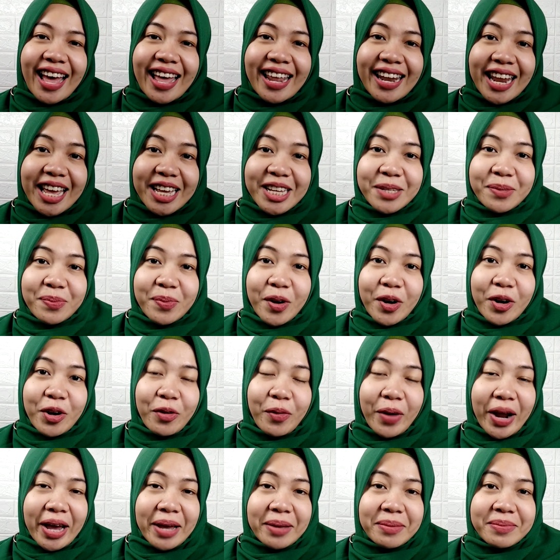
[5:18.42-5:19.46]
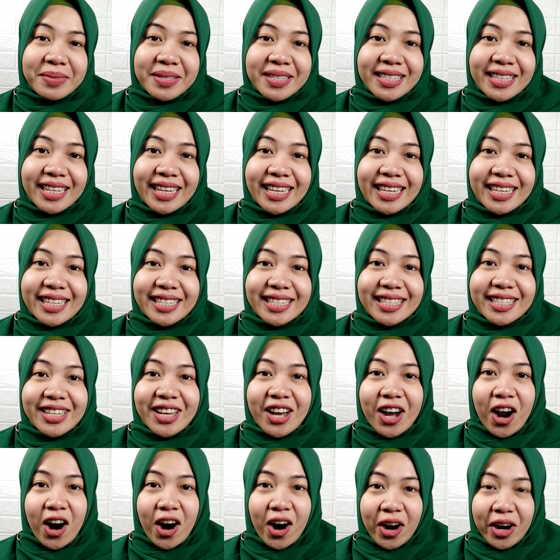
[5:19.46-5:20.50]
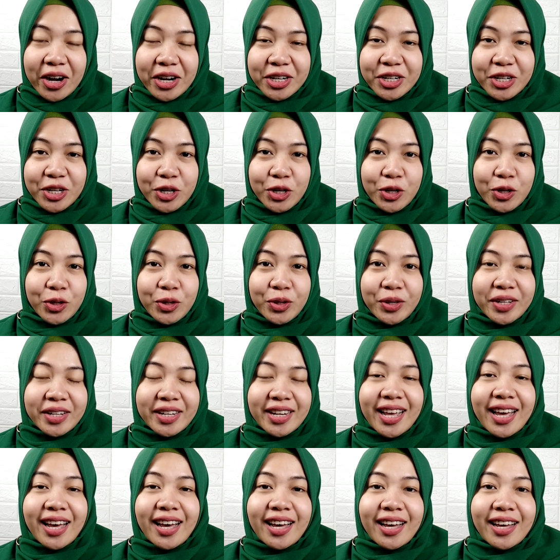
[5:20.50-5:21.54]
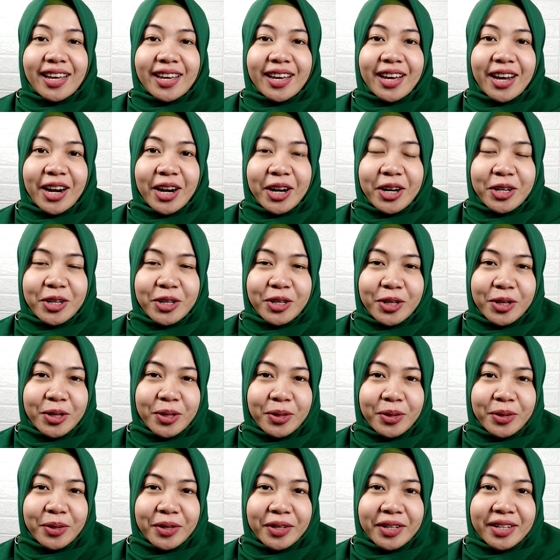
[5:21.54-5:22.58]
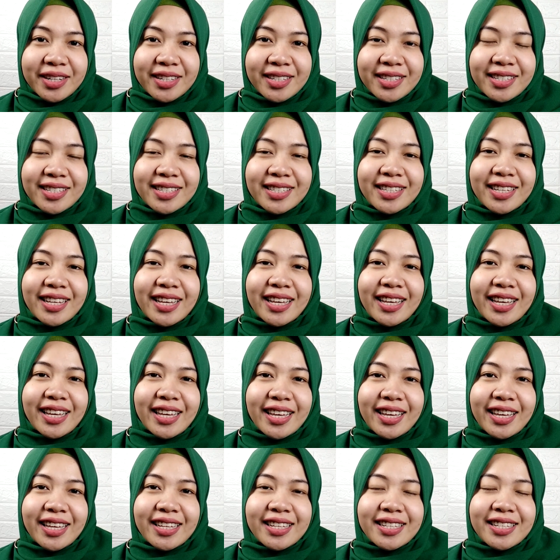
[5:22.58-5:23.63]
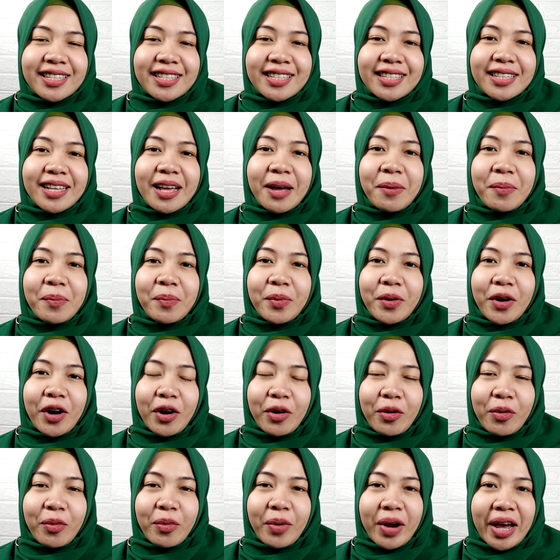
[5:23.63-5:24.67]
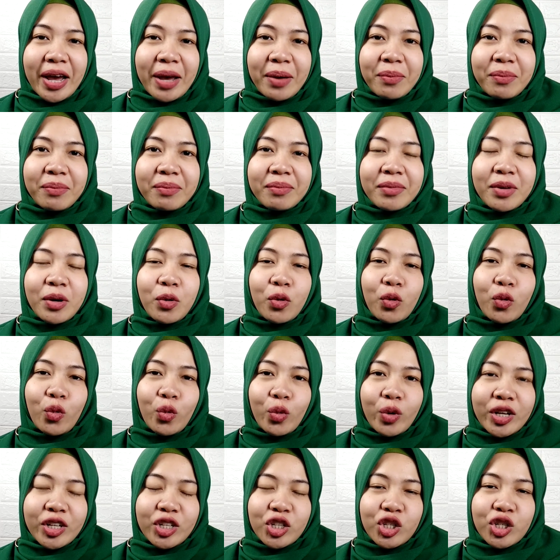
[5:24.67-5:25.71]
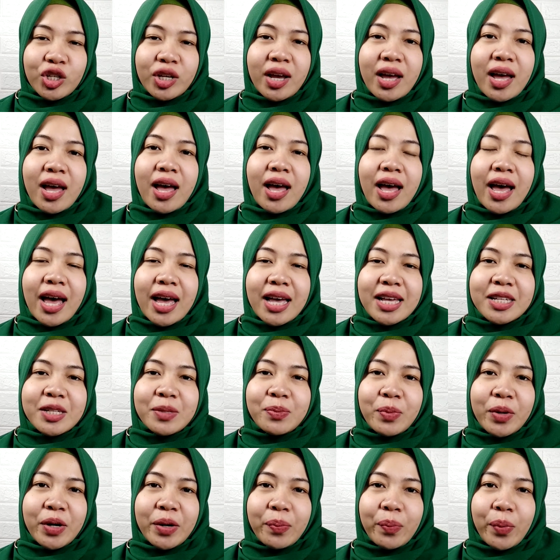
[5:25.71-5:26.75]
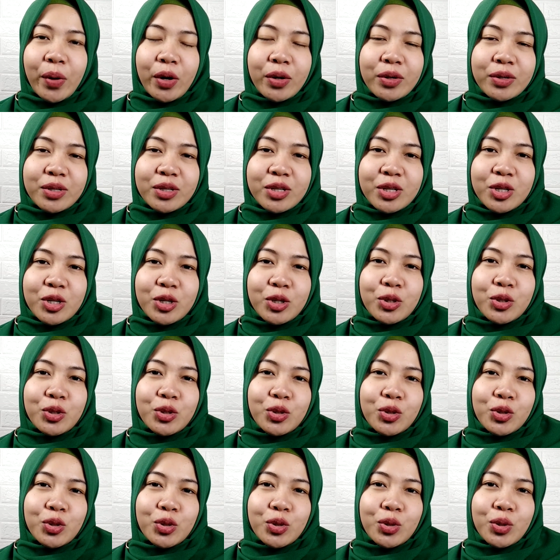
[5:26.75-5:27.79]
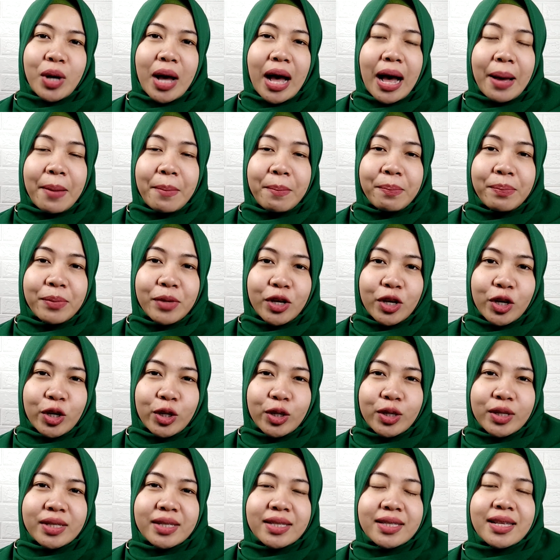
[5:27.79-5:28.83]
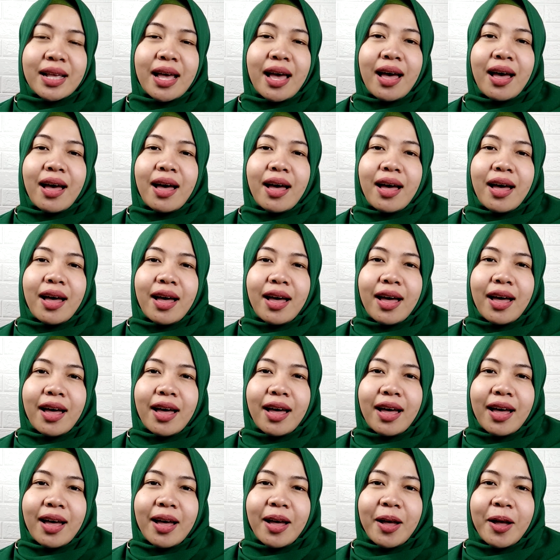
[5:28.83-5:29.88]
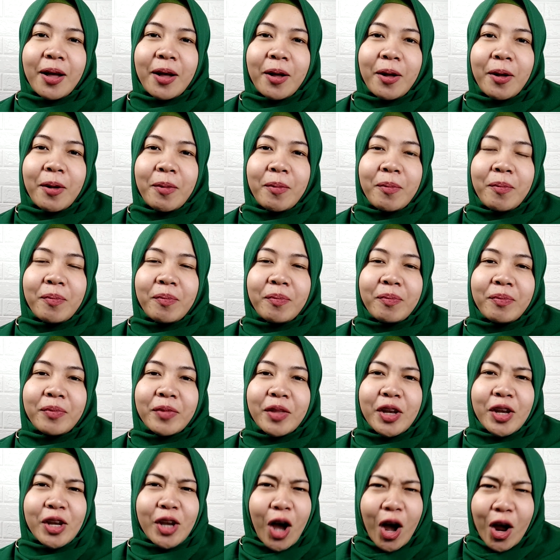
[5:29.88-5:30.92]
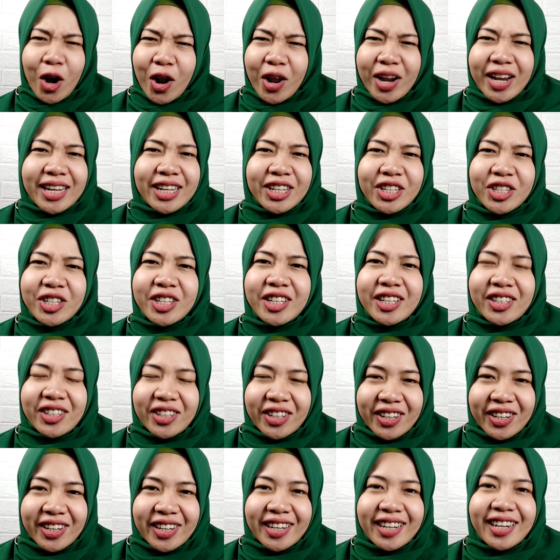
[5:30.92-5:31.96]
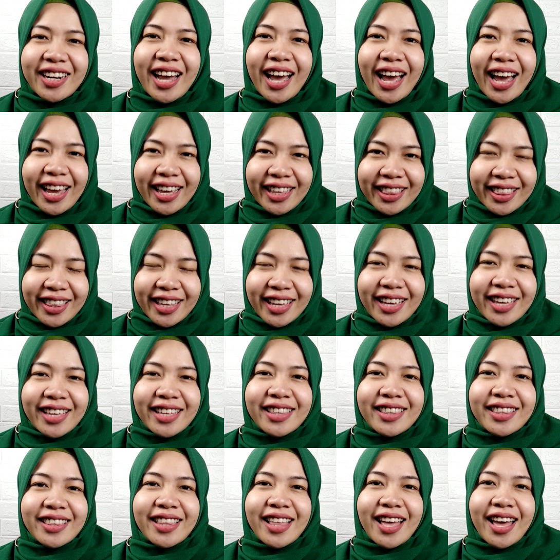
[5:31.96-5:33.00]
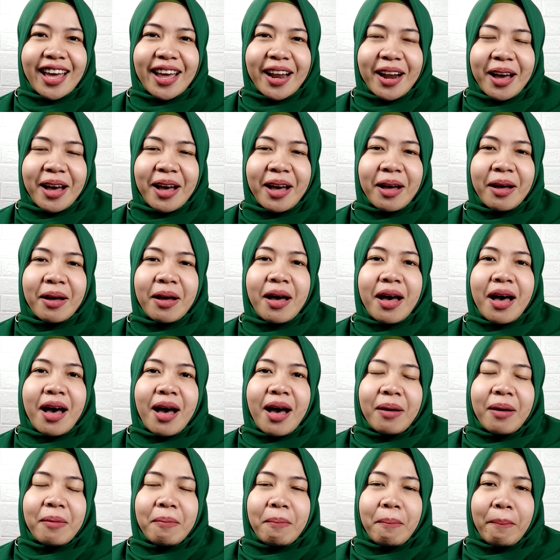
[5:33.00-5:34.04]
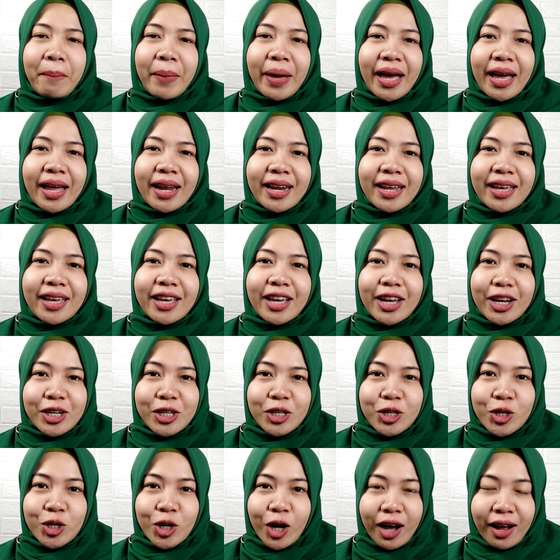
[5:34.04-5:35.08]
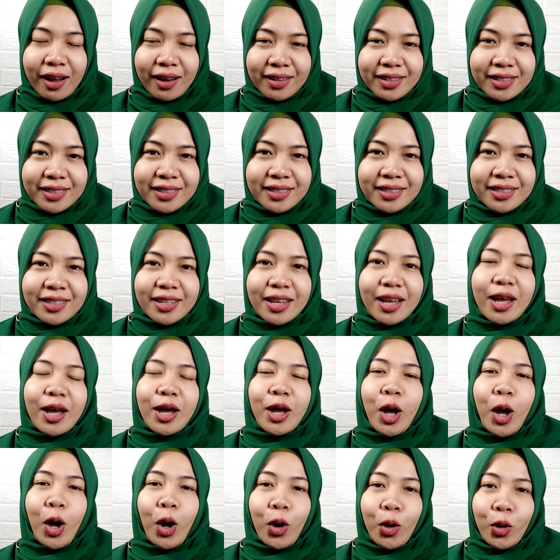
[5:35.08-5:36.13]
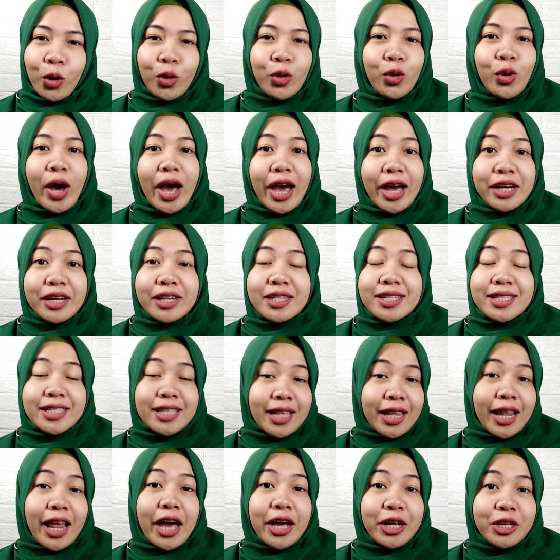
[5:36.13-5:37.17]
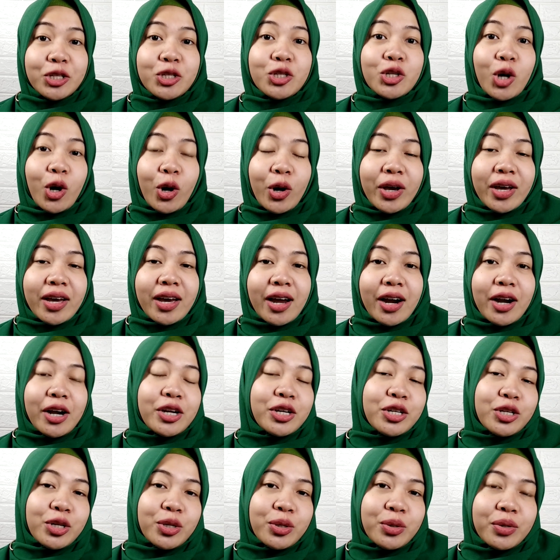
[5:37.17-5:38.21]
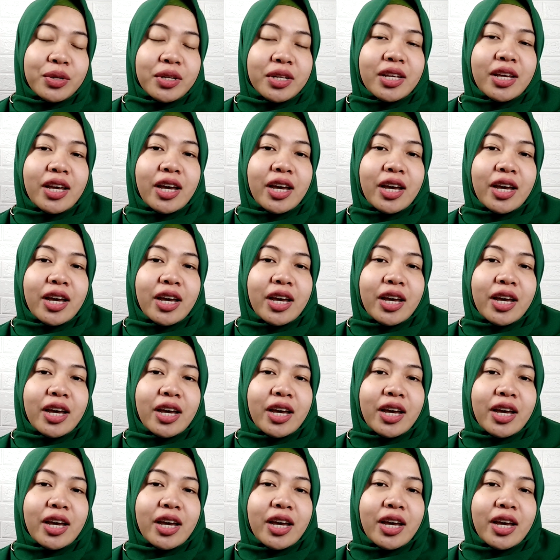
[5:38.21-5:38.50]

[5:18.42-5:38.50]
Next programs is cartoon. Cartoons is a program which has purpose to amuse not only children. I think there are many adults who still enjoy cartoon.